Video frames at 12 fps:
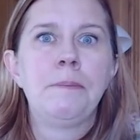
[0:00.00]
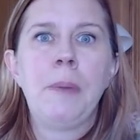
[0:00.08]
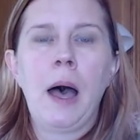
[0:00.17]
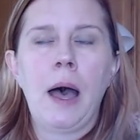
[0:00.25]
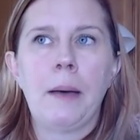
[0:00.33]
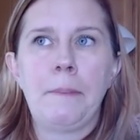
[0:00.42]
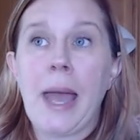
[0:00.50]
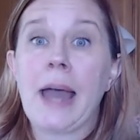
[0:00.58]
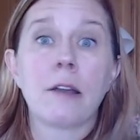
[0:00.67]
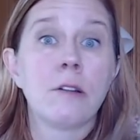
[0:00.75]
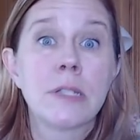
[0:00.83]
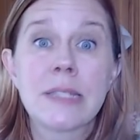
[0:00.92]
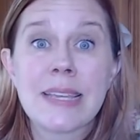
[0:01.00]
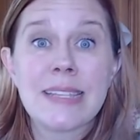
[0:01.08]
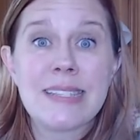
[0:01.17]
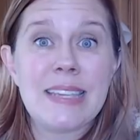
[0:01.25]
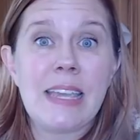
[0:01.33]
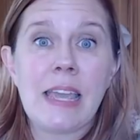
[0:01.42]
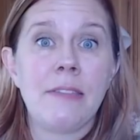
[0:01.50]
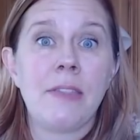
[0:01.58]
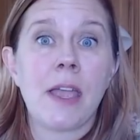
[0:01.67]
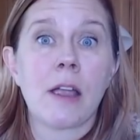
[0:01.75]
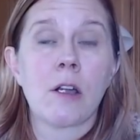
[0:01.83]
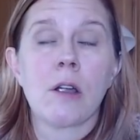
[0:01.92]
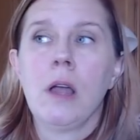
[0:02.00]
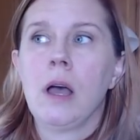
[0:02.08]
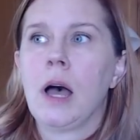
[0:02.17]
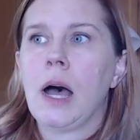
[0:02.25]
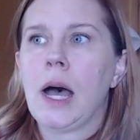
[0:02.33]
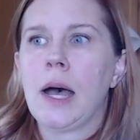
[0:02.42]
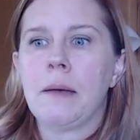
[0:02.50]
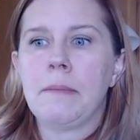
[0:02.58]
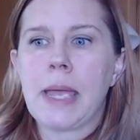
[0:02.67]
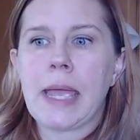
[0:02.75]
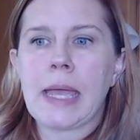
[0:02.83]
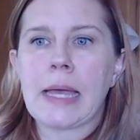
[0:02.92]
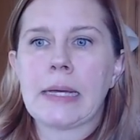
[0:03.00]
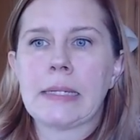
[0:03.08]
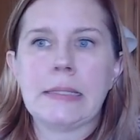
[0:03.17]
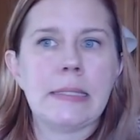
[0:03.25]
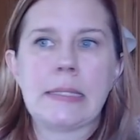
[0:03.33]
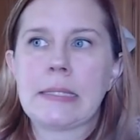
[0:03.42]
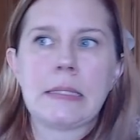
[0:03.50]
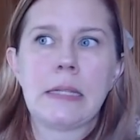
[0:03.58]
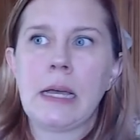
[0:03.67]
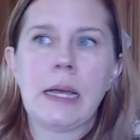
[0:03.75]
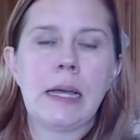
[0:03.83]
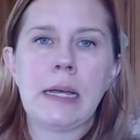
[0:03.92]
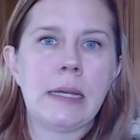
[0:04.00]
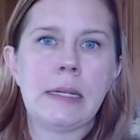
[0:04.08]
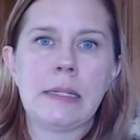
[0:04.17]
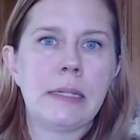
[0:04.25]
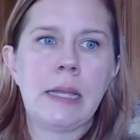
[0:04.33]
uh, patterns they see in there um, and uh,